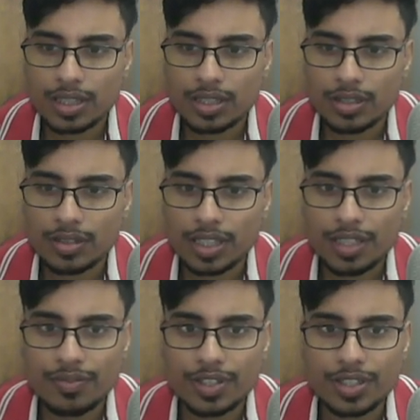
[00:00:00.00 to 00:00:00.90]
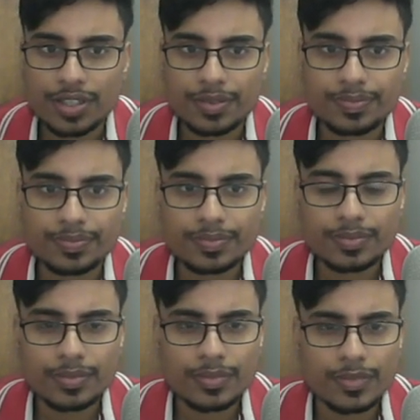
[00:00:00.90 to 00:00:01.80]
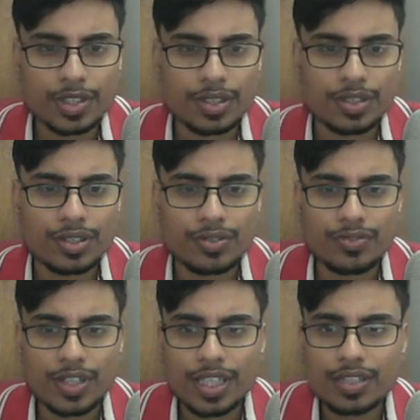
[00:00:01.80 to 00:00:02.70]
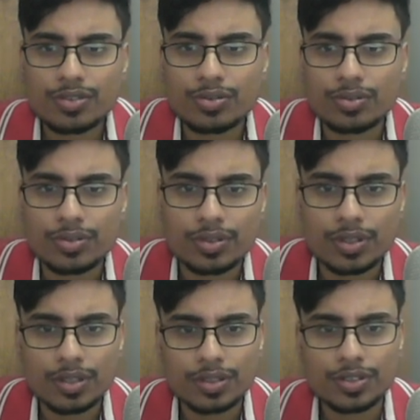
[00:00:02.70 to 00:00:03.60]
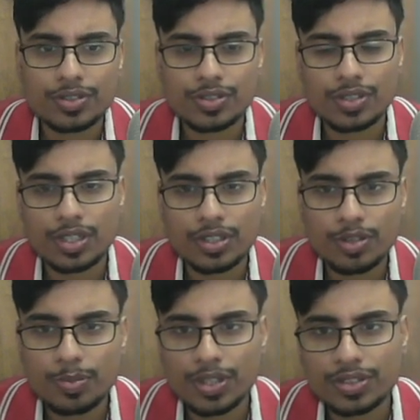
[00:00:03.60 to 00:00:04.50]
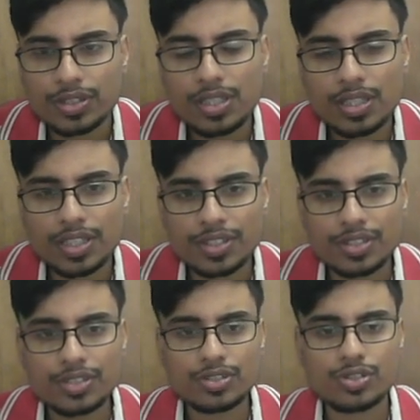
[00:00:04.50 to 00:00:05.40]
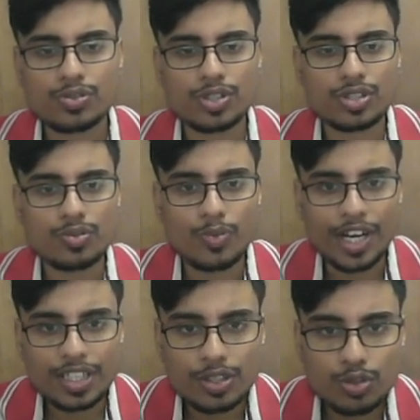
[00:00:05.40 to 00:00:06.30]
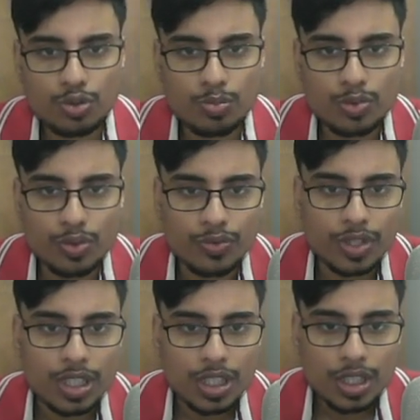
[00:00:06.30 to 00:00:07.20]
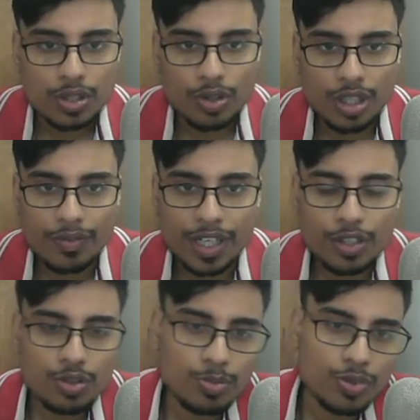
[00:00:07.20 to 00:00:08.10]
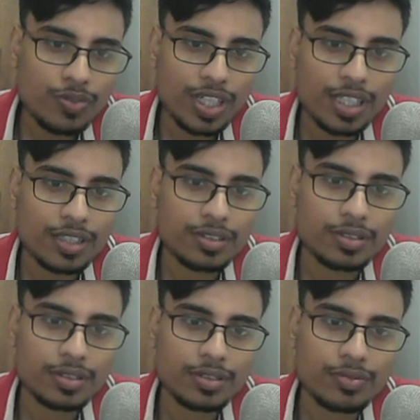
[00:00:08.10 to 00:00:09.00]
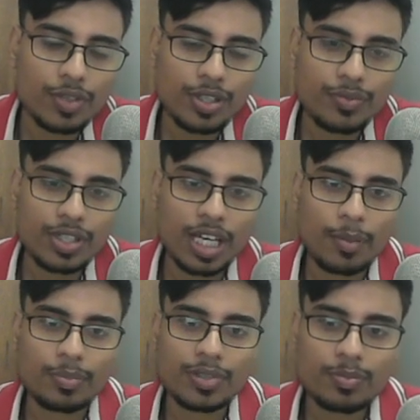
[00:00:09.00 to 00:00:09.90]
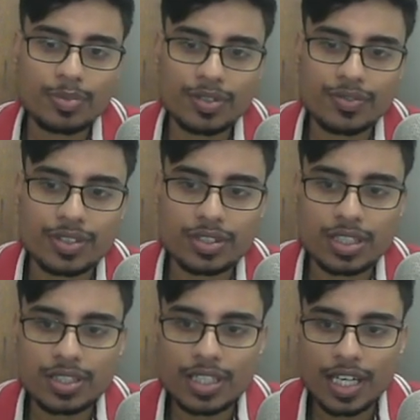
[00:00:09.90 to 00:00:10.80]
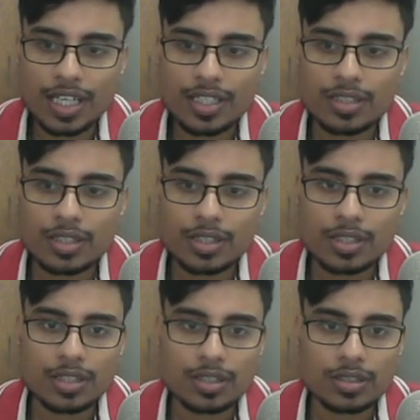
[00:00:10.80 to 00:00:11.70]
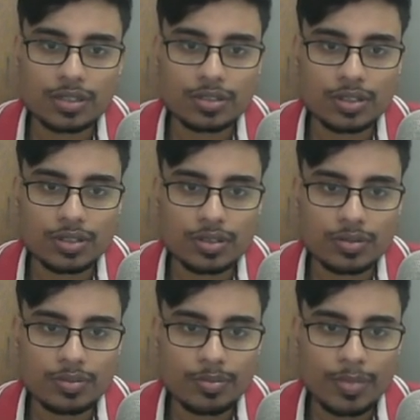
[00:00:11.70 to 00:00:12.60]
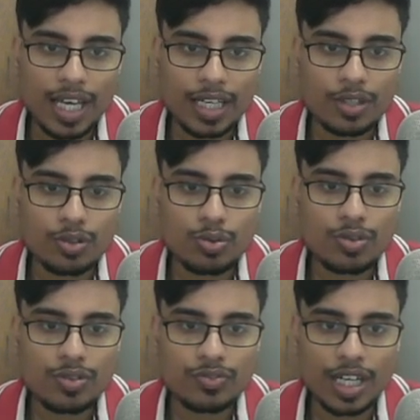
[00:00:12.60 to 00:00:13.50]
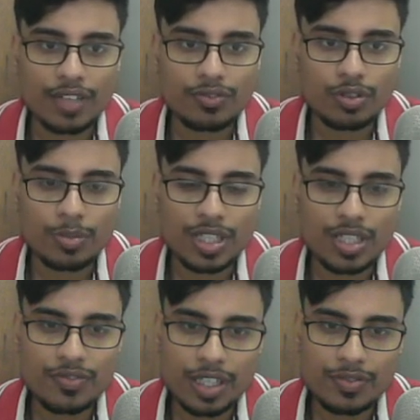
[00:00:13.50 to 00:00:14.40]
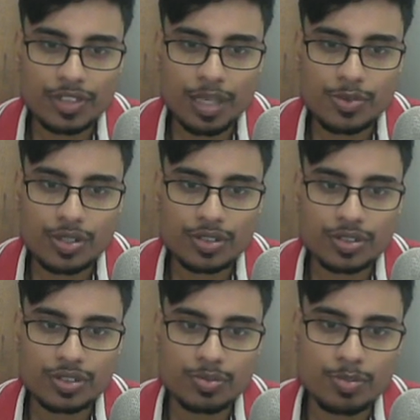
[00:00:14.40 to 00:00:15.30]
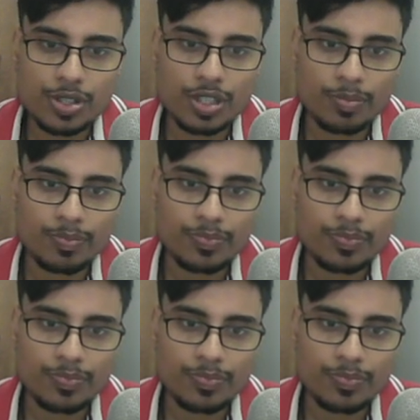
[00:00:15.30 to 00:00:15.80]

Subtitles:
All right, we did it fine. So this is another puzzle. In this situation, white to move. Okay, white to move. And what happened previously, that the black rook from a5 captured this bishop,